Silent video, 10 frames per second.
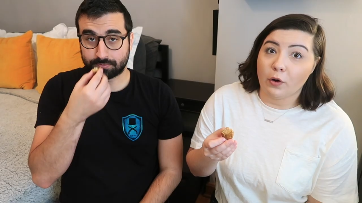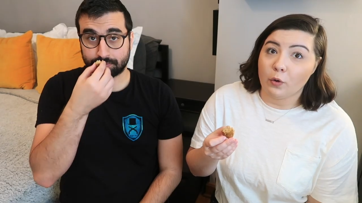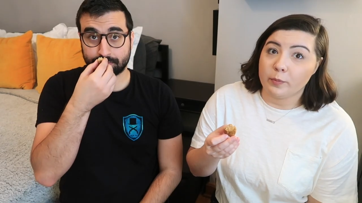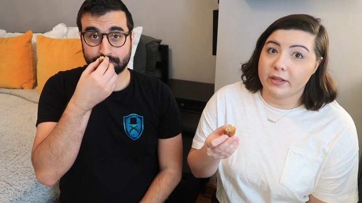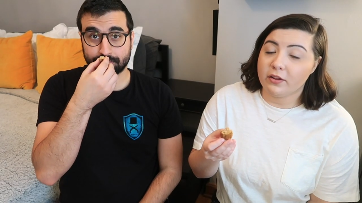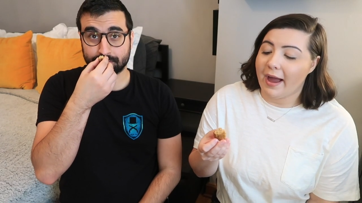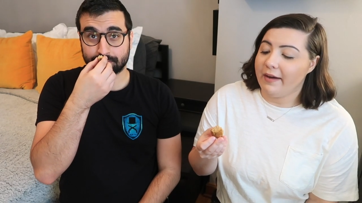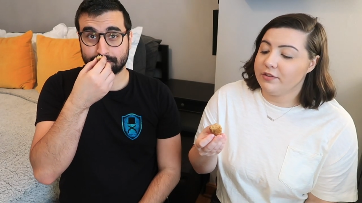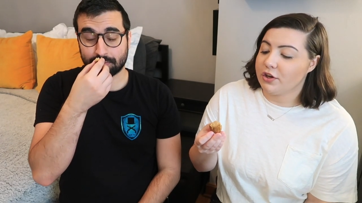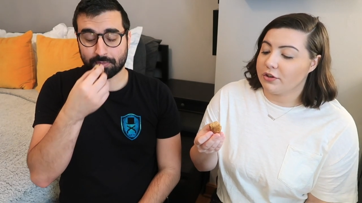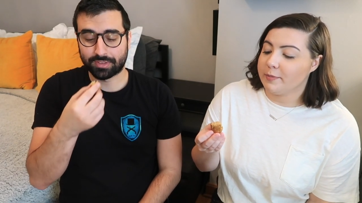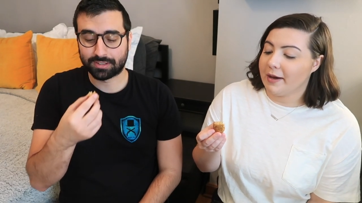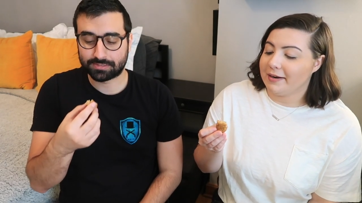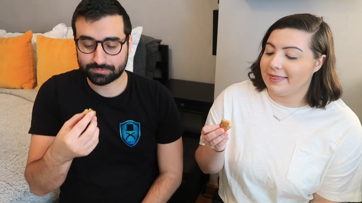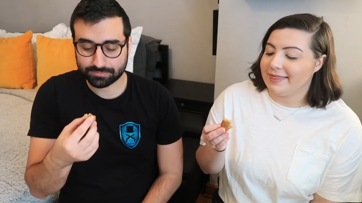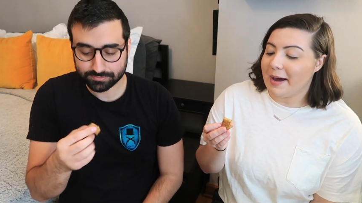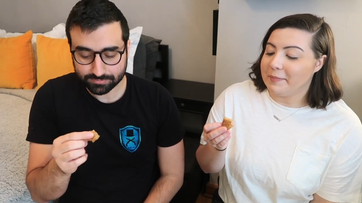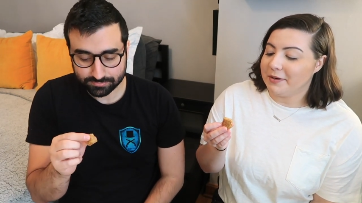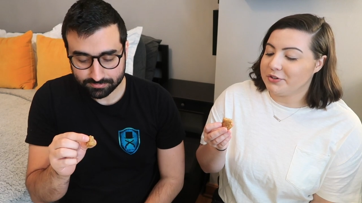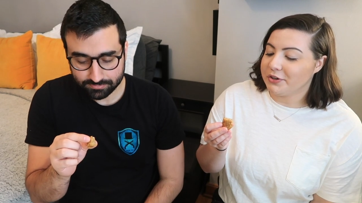Speaker 1: oatmeal. I haven't talked about it that
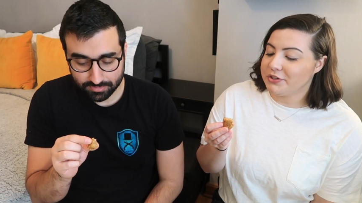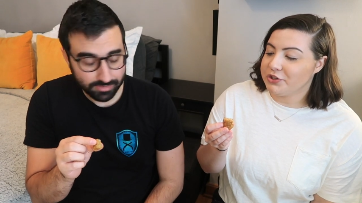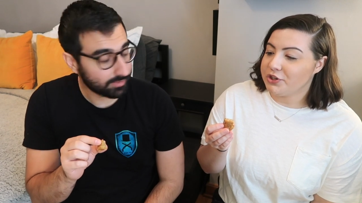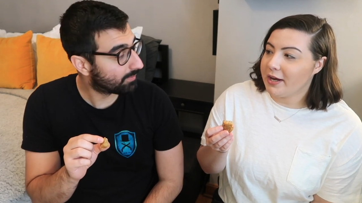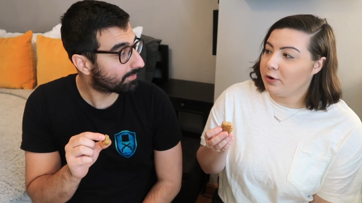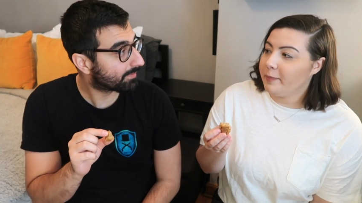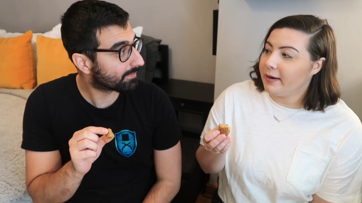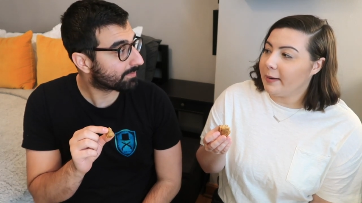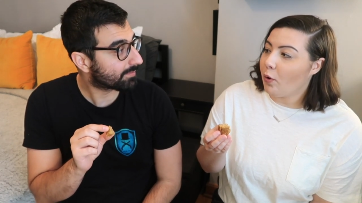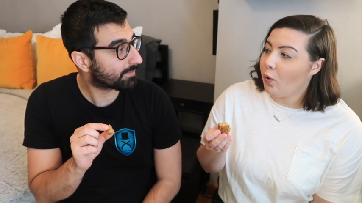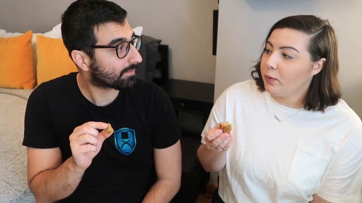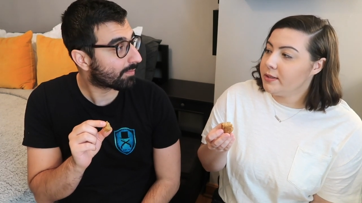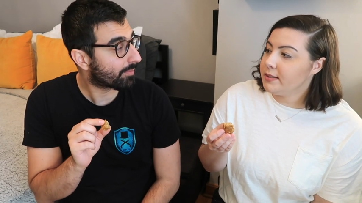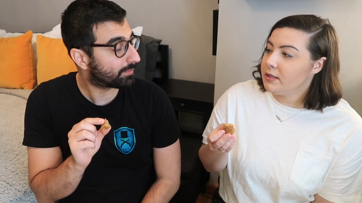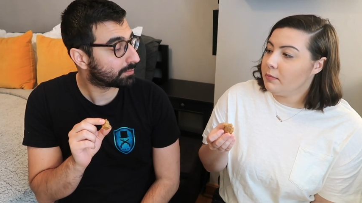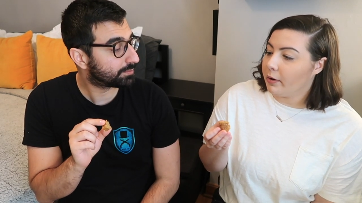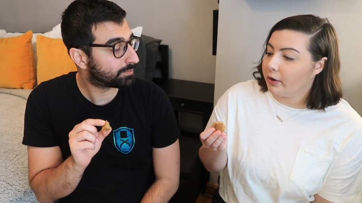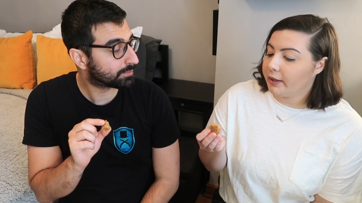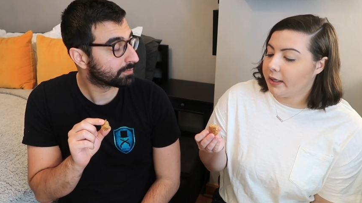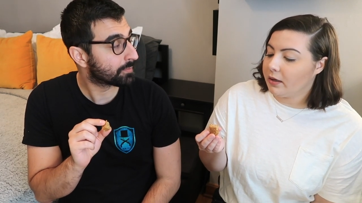much on this channel, but I'm always in the
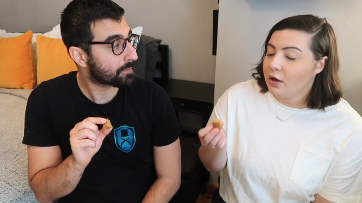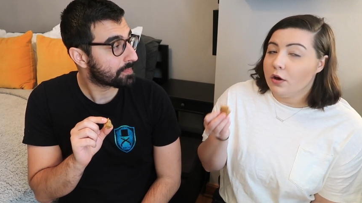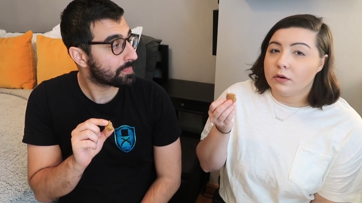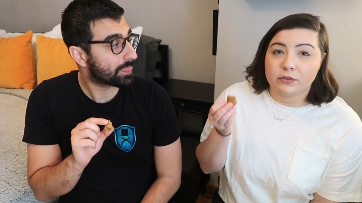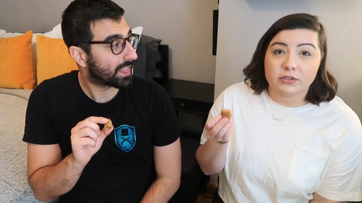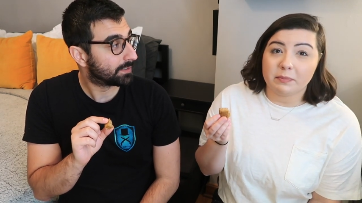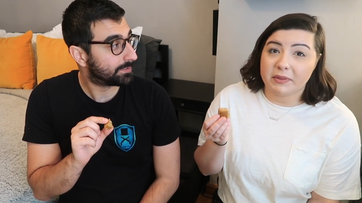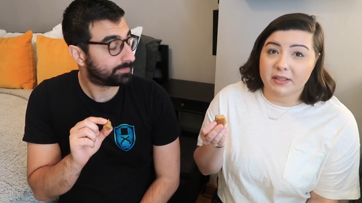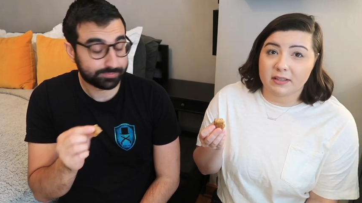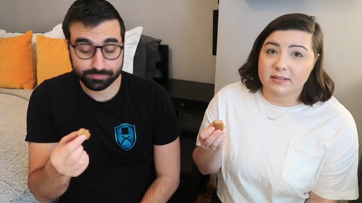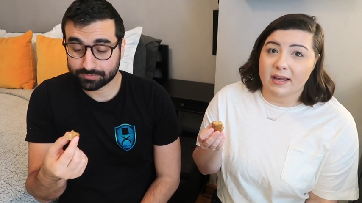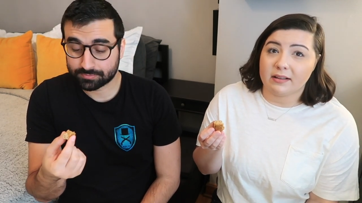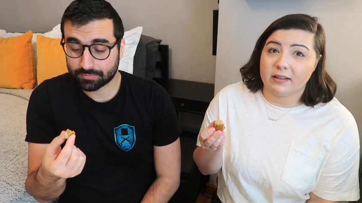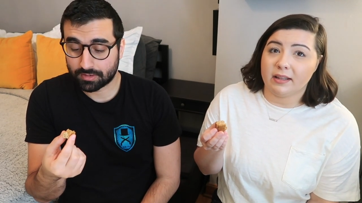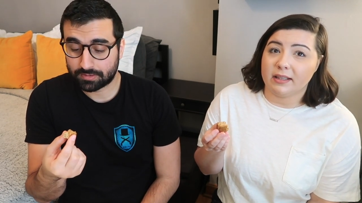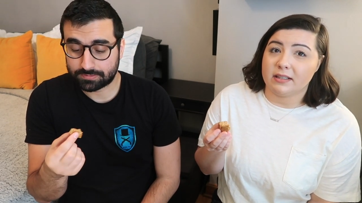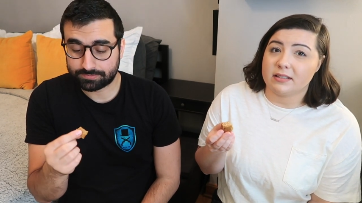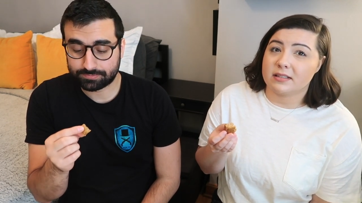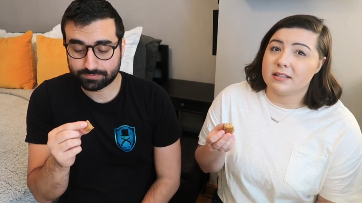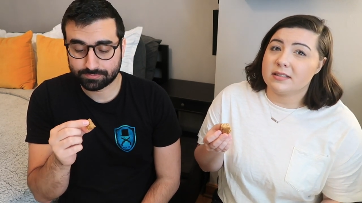market for something exactly like this
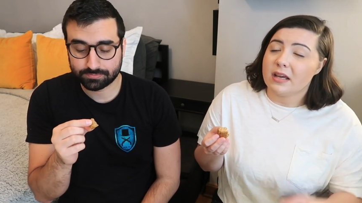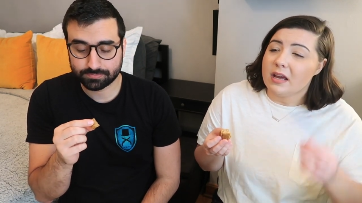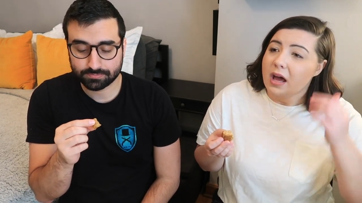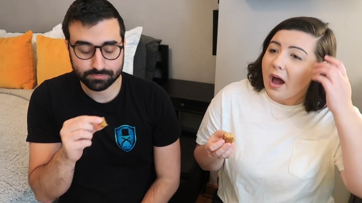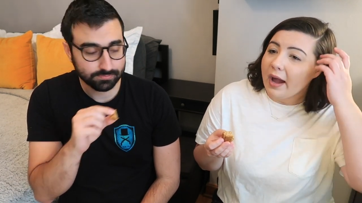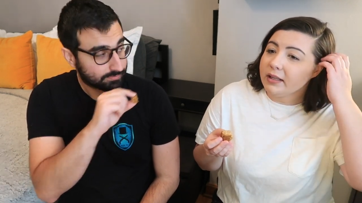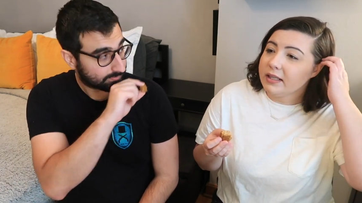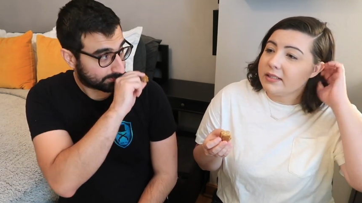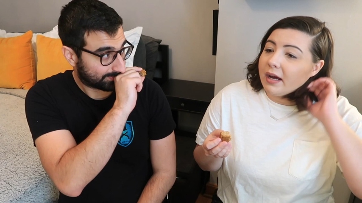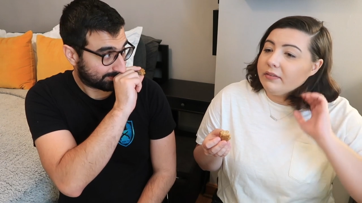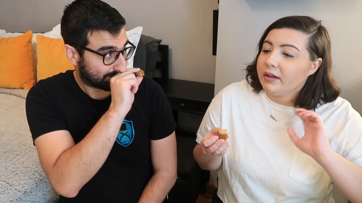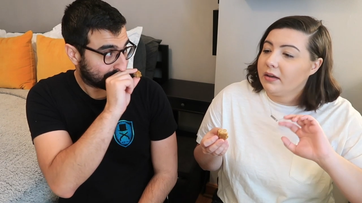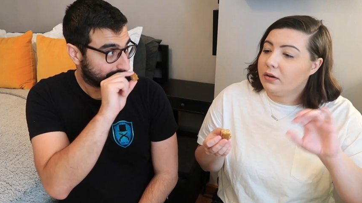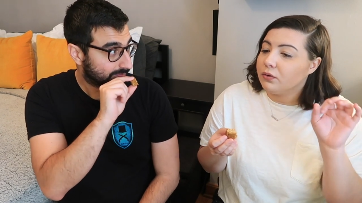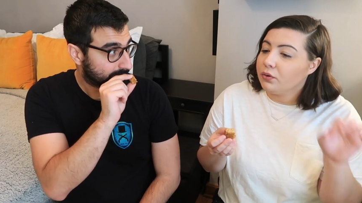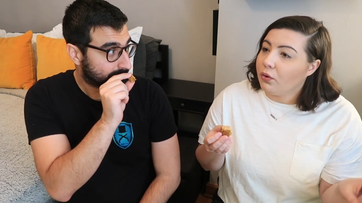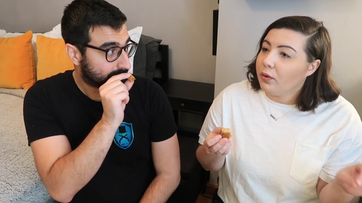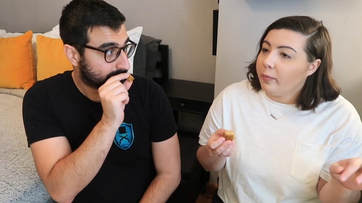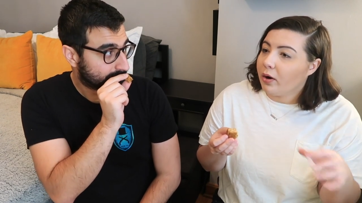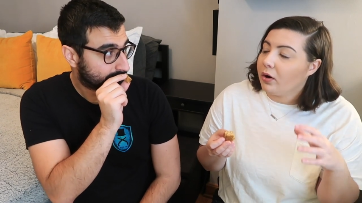because I like to have like a granola
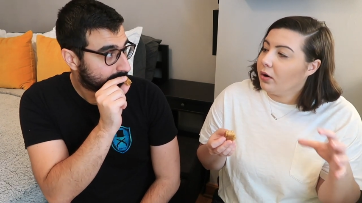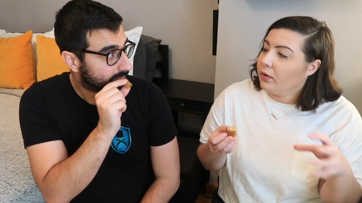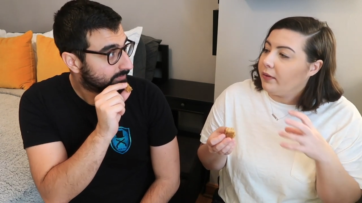bar,